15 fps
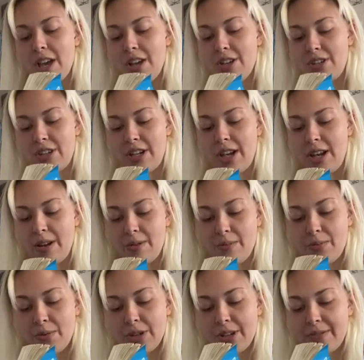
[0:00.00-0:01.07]
She
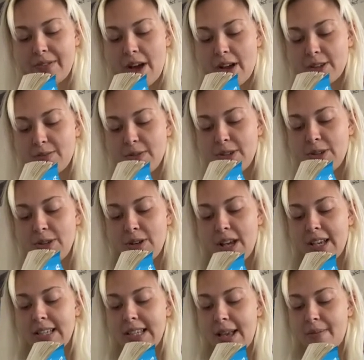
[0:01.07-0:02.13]
would have asked me sooner
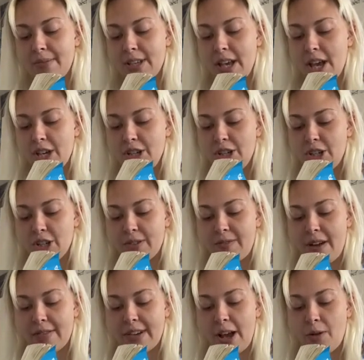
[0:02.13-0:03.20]
except she just
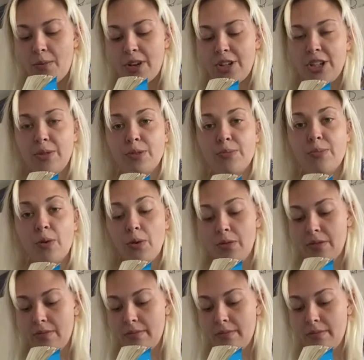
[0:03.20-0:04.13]
found out when she was born.